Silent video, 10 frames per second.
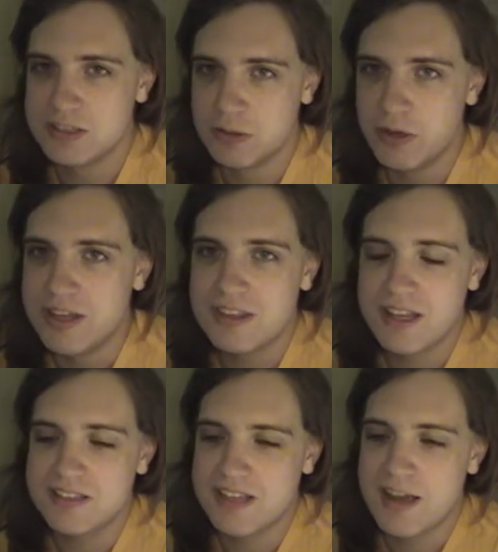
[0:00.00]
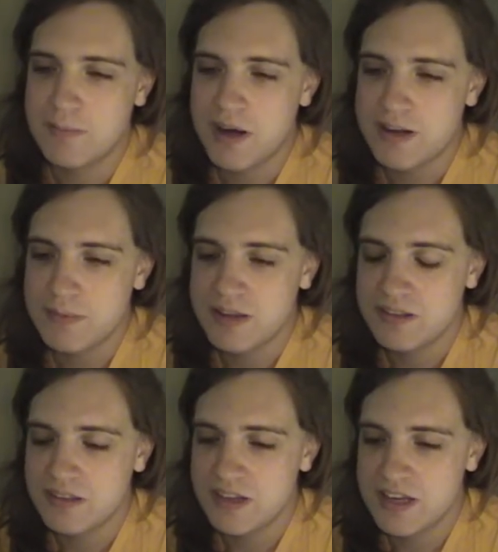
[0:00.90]
So he thinks that might have
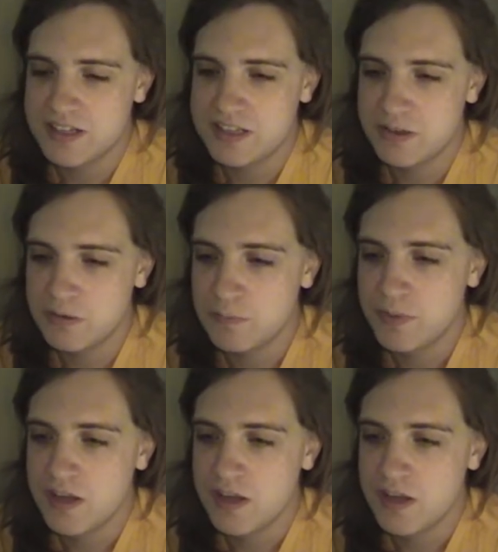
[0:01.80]
been the issue.